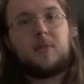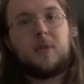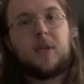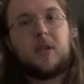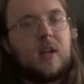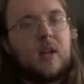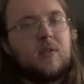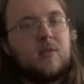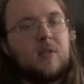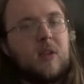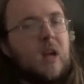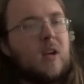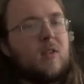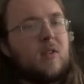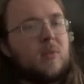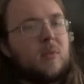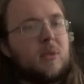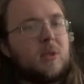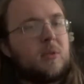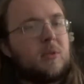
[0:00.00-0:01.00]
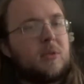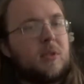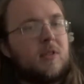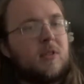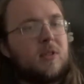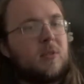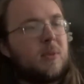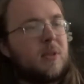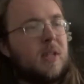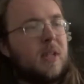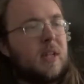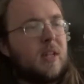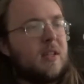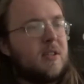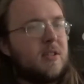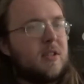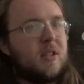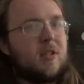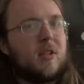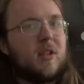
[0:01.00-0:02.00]
But I don't remember specifics. But like in
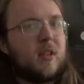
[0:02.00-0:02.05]
general,